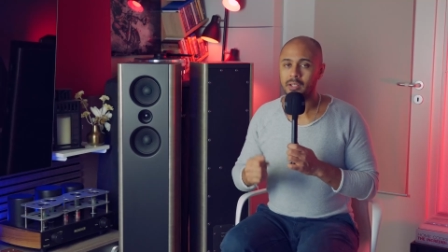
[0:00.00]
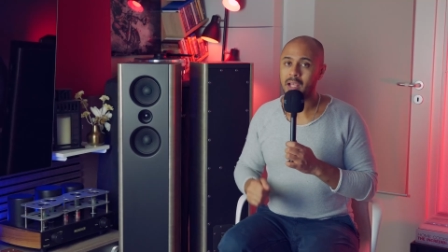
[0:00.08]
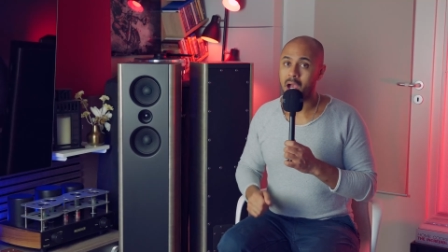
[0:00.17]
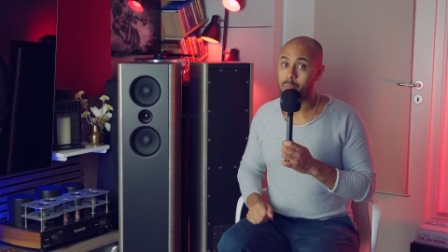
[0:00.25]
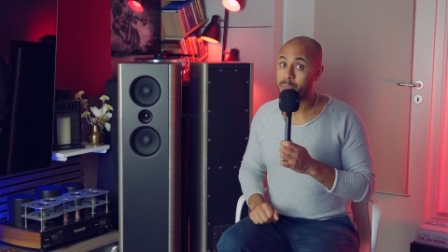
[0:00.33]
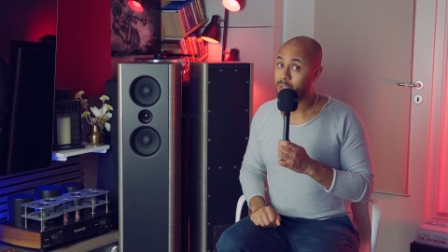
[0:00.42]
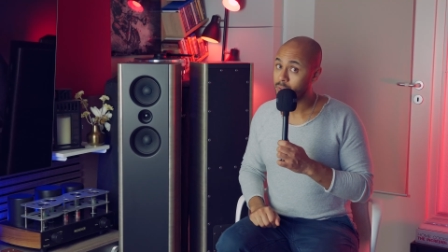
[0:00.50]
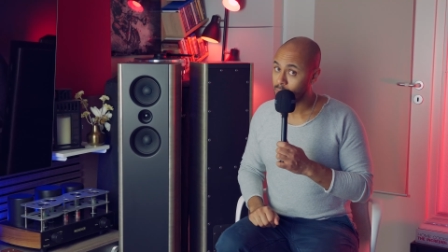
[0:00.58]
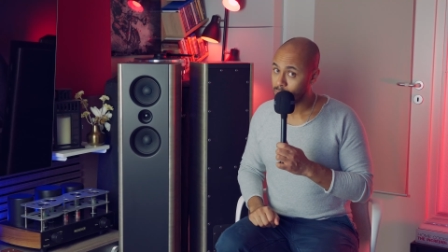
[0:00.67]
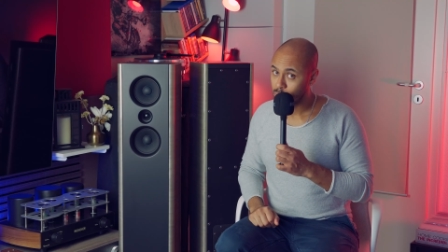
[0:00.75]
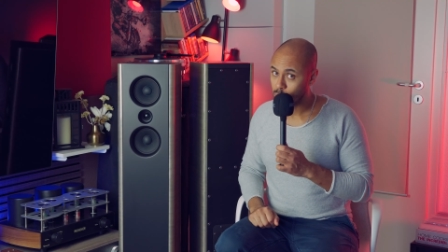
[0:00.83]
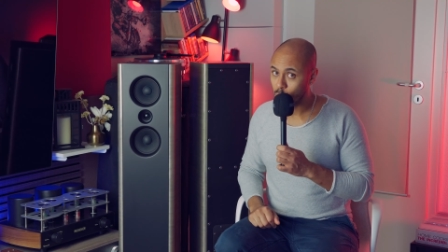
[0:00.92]
coming
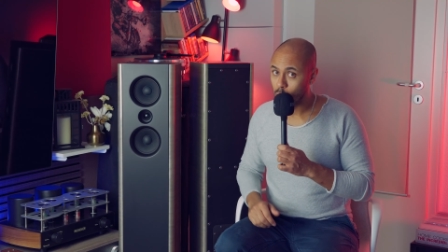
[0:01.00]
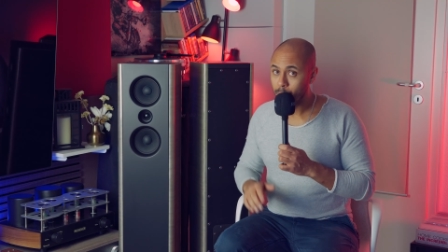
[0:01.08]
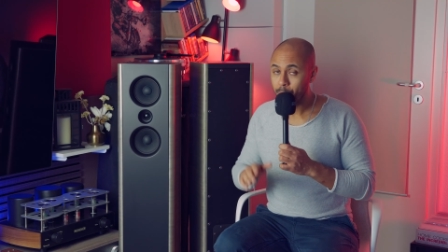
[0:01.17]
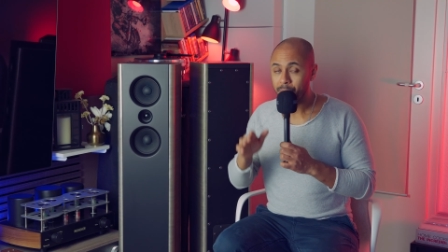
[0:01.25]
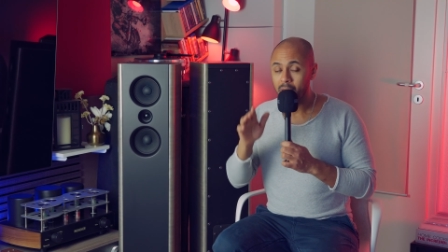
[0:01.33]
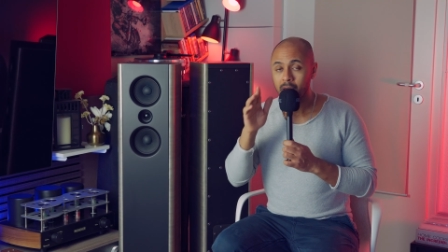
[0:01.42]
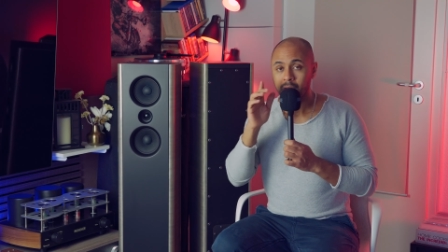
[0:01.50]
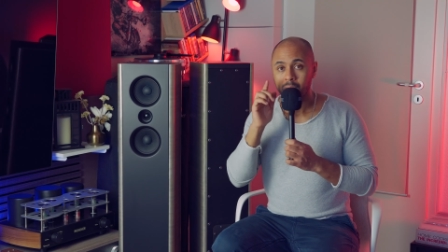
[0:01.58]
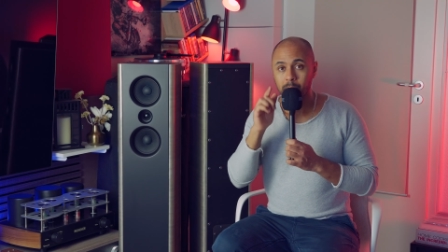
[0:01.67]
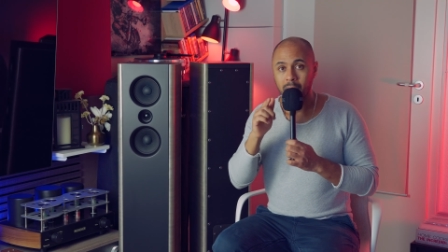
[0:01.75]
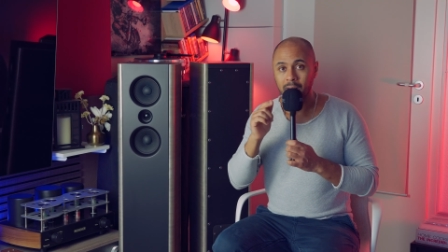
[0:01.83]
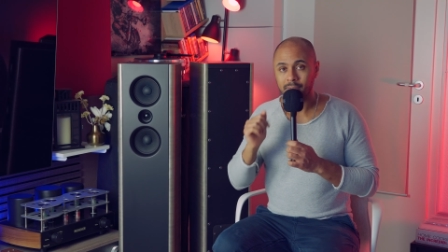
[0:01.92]
soon
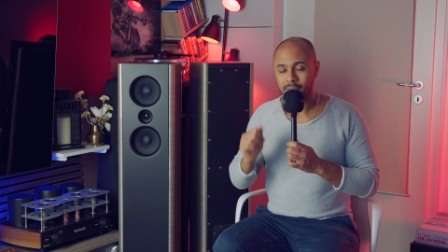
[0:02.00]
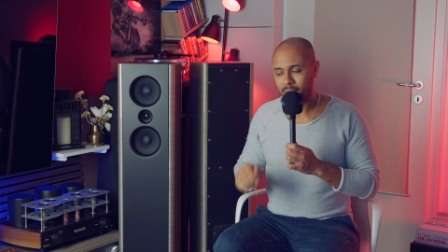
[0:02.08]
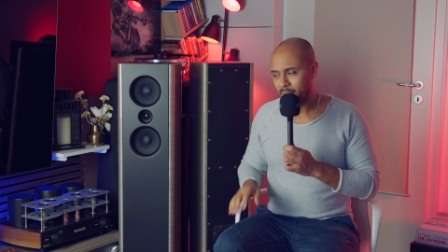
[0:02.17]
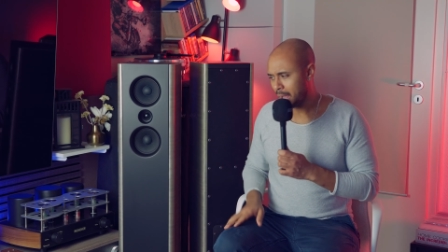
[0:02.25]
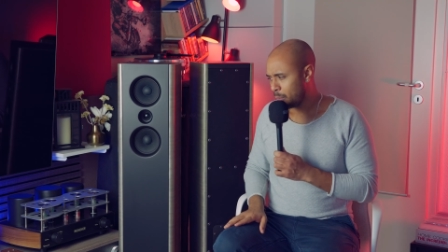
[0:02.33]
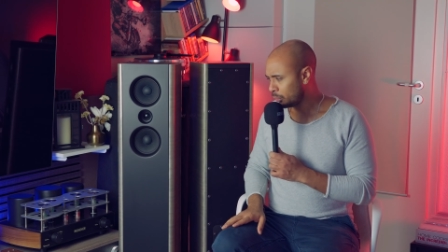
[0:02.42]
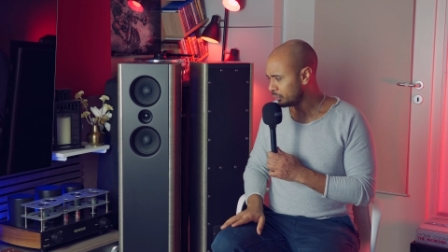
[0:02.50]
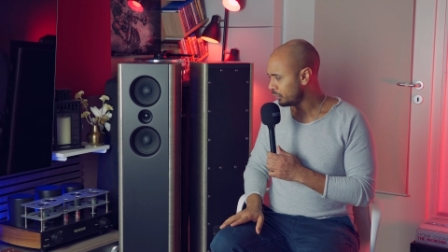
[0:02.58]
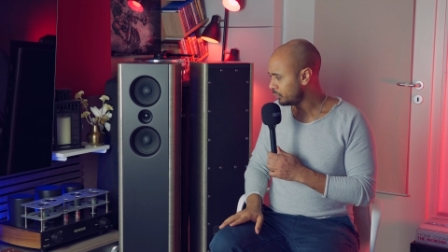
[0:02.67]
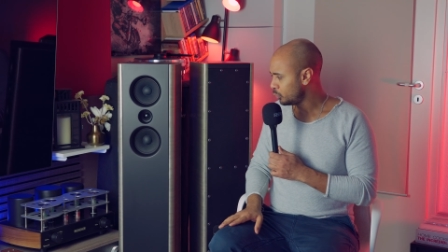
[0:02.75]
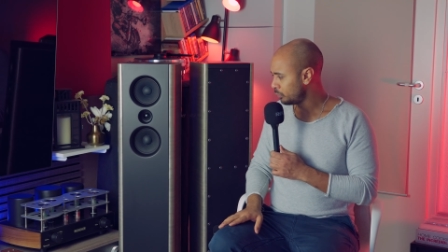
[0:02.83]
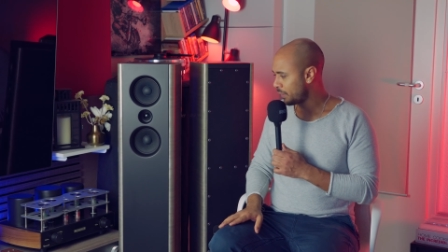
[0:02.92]
but I
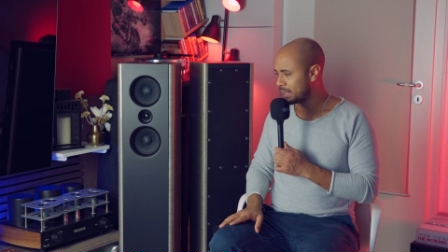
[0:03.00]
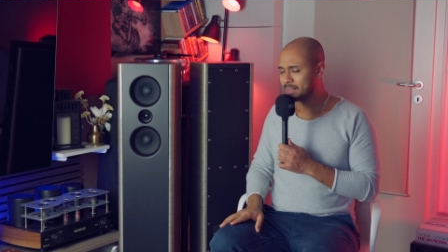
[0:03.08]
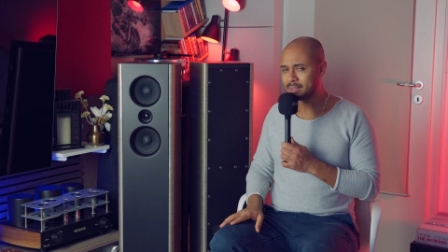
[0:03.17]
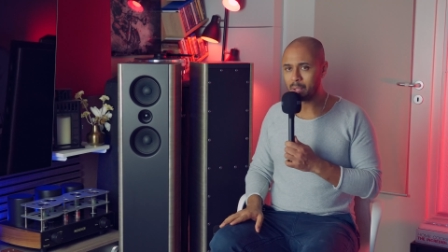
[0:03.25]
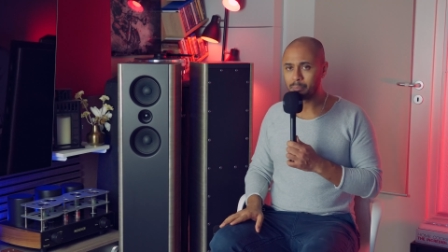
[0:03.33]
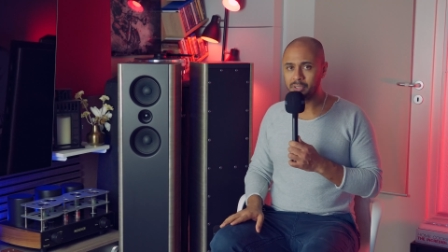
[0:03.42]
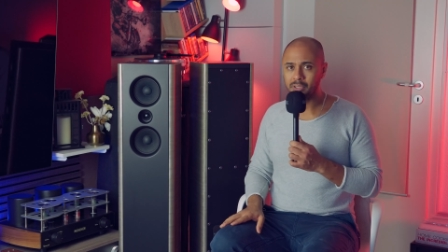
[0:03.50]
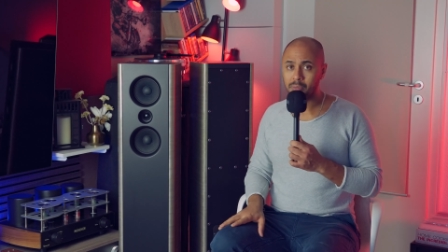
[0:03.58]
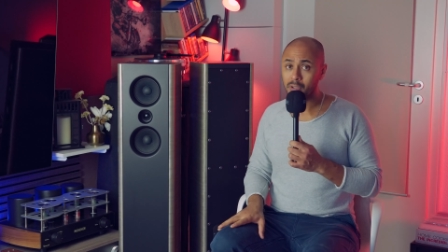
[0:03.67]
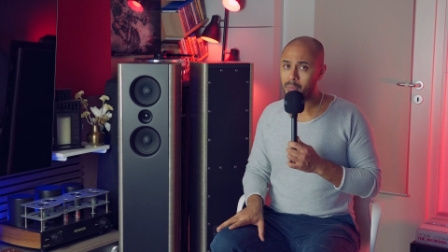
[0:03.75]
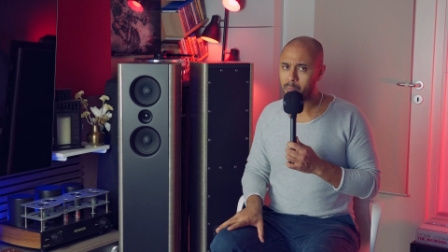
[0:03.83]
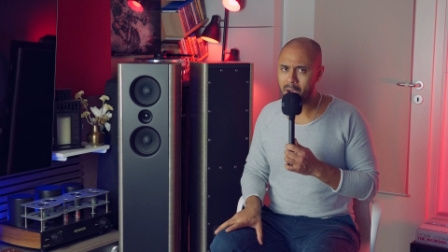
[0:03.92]
wanted to find
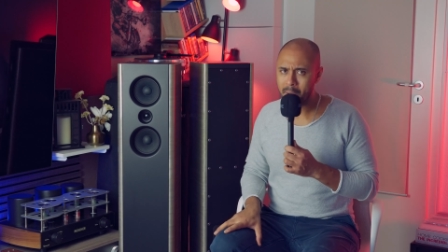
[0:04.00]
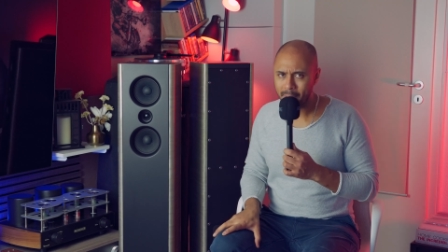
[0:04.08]
something by